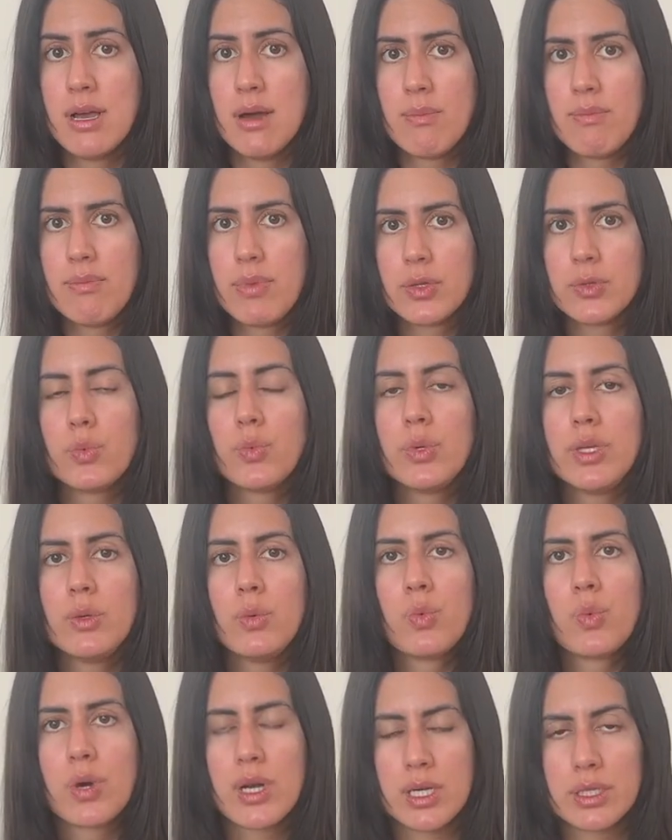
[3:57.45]
But we
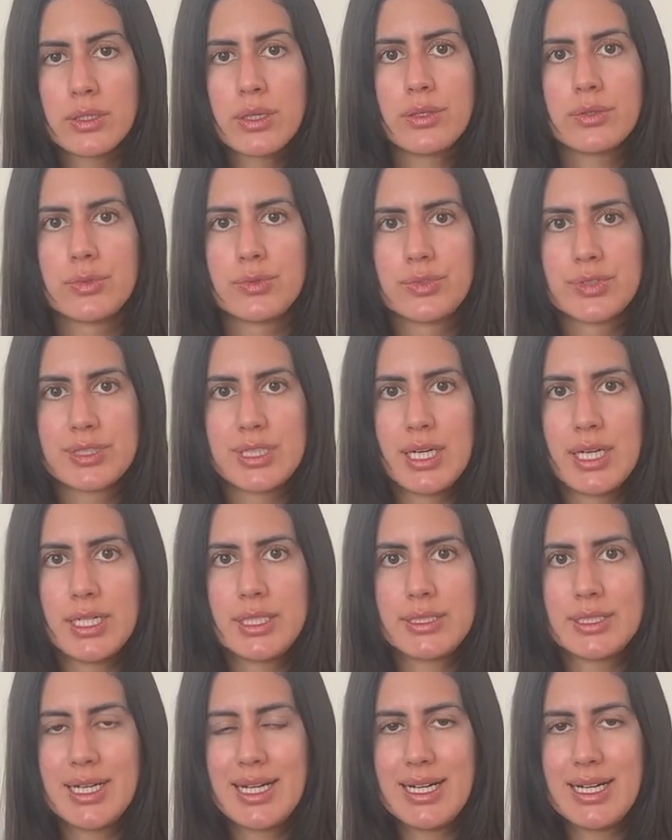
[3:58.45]
want to start